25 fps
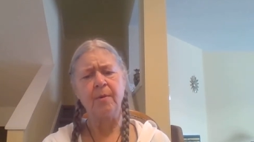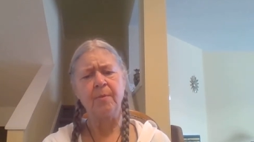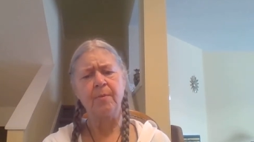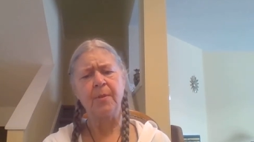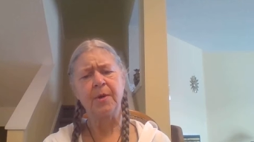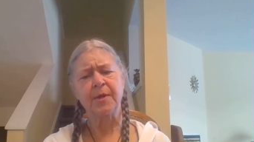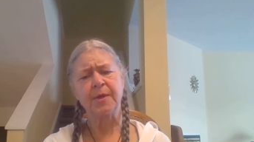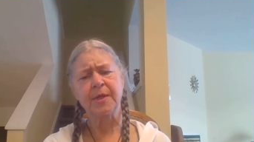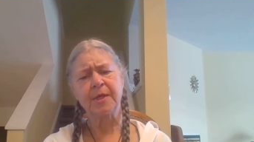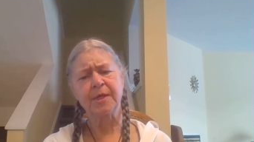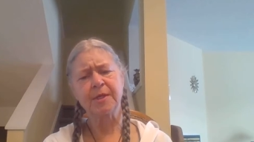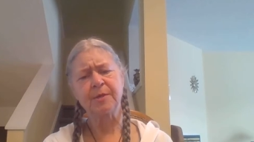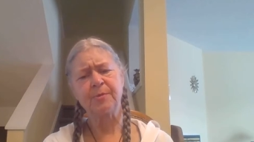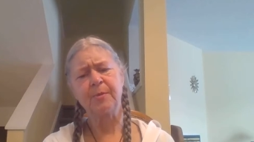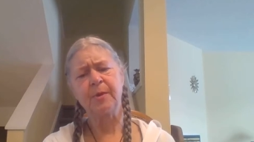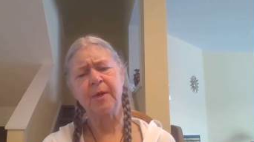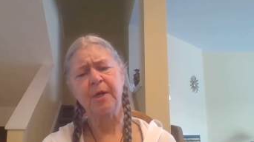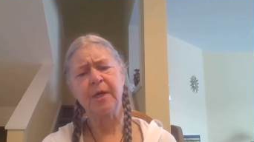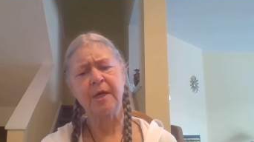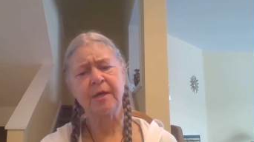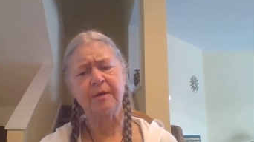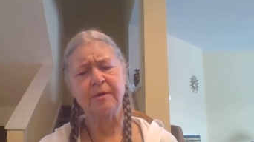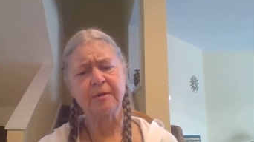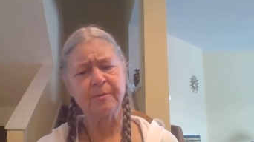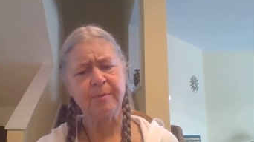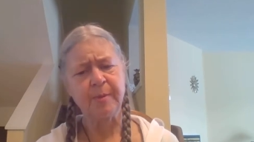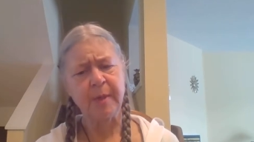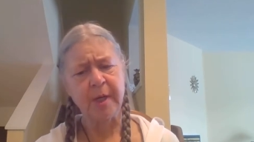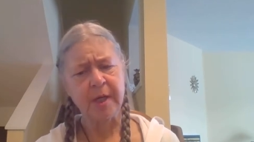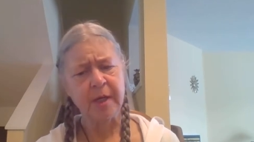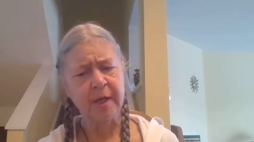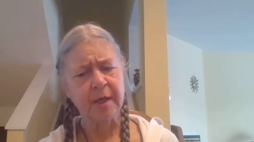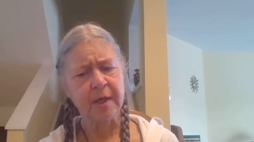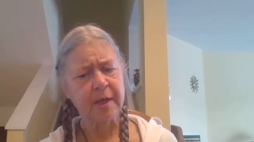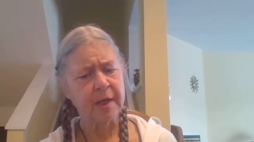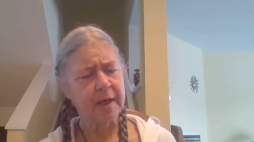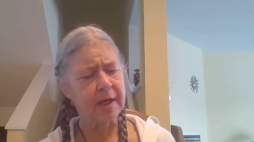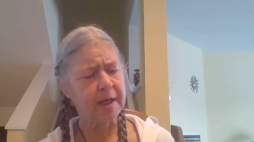But this book gives me a
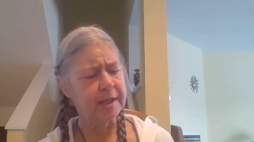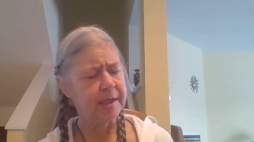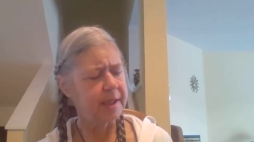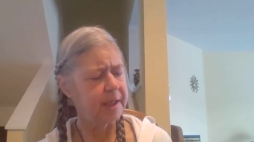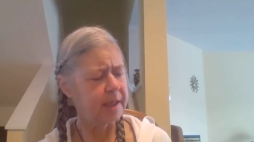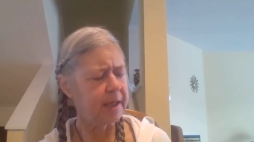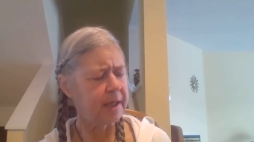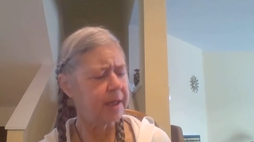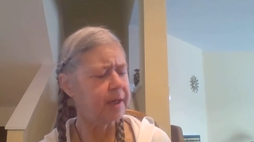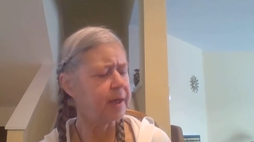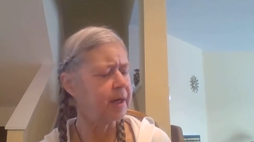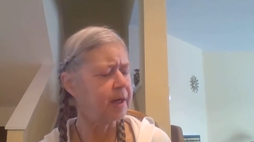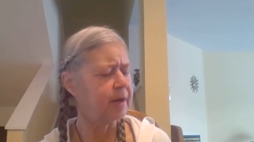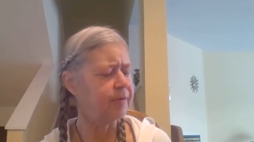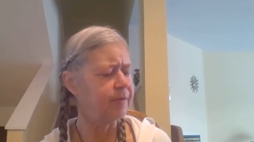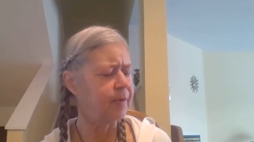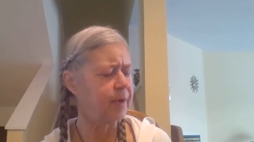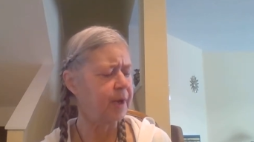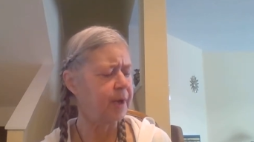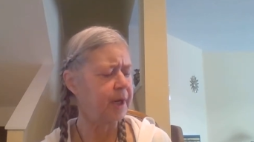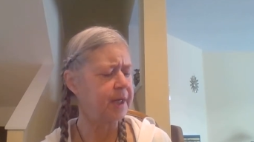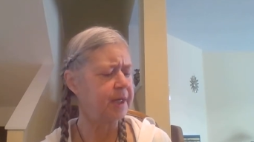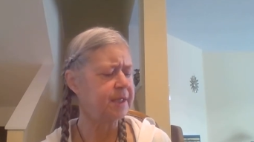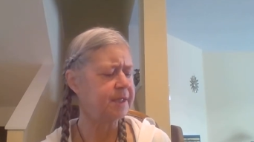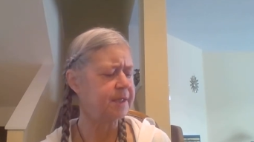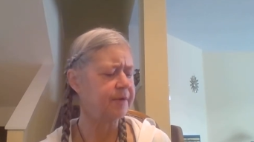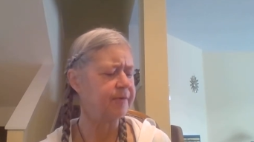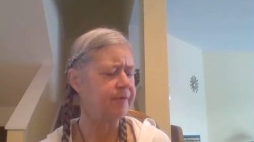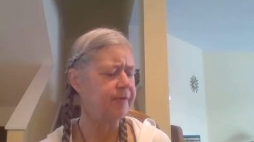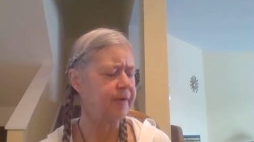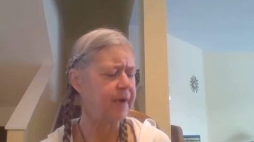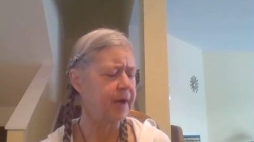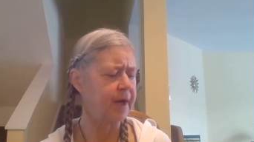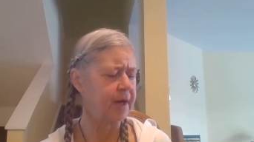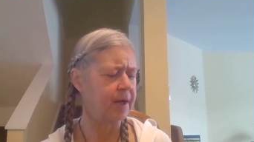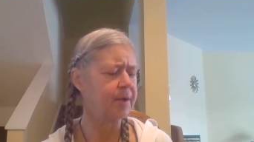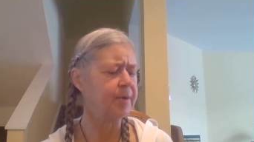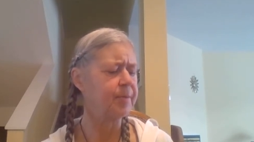good idea of what is
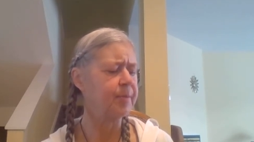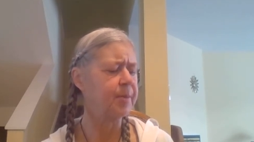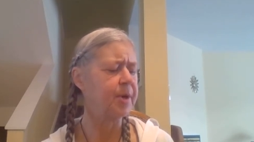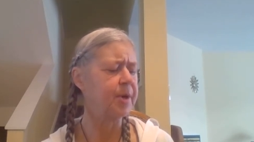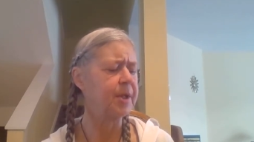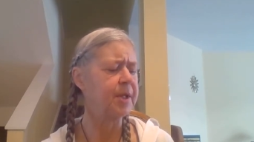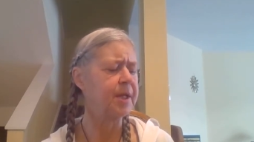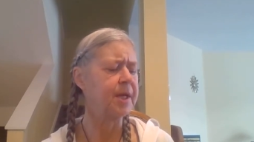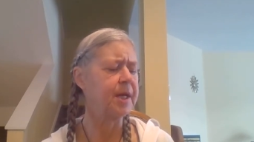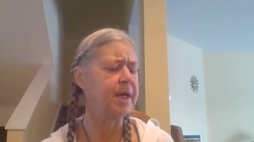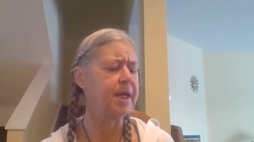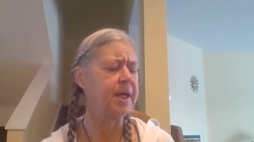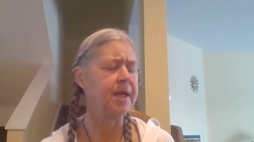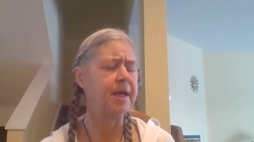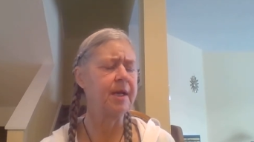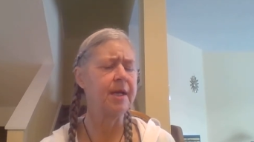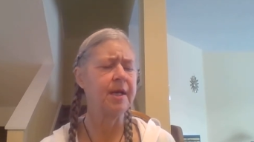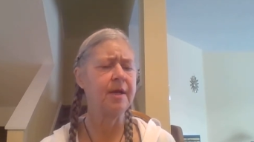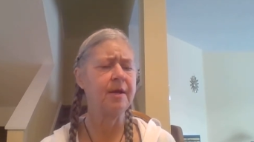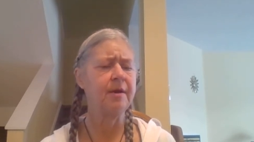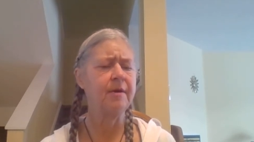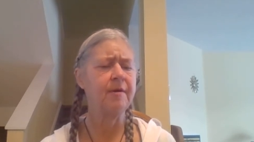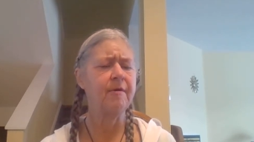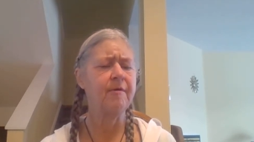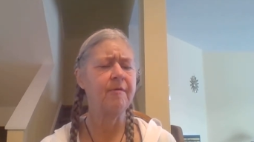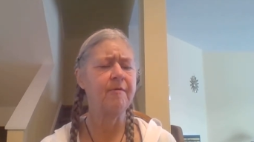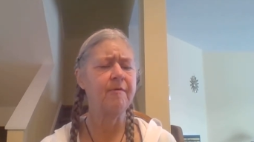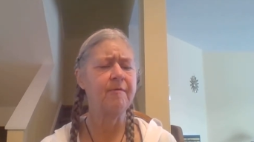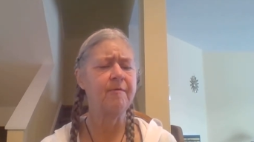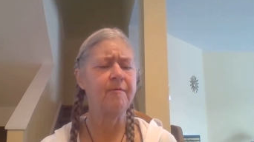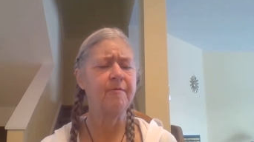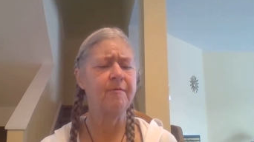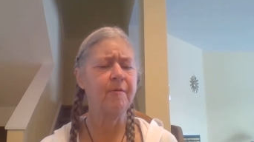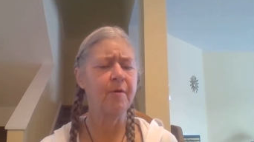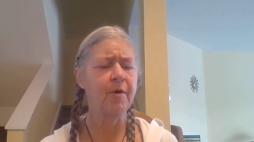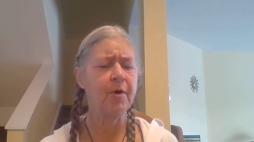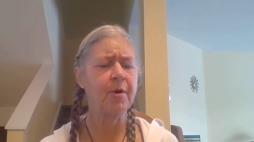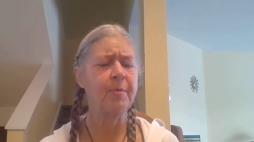available
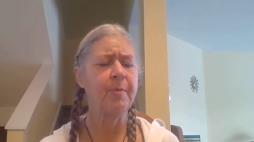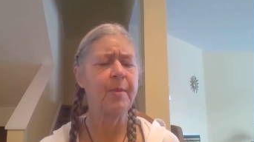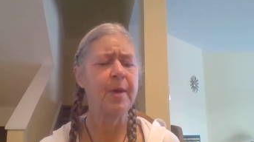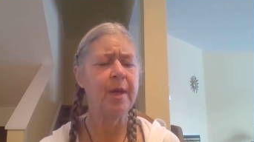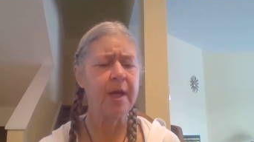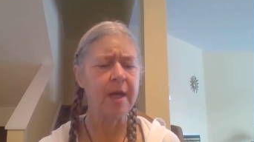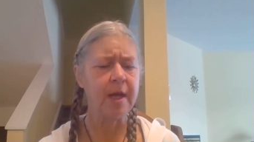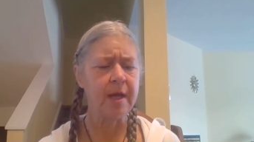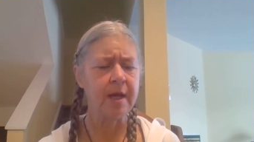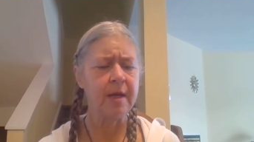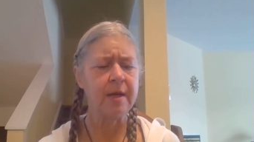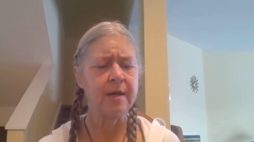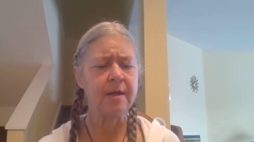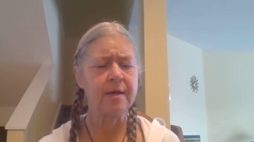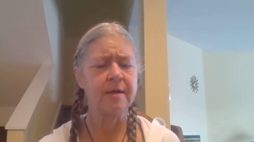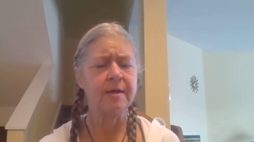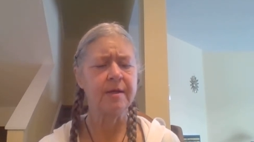for me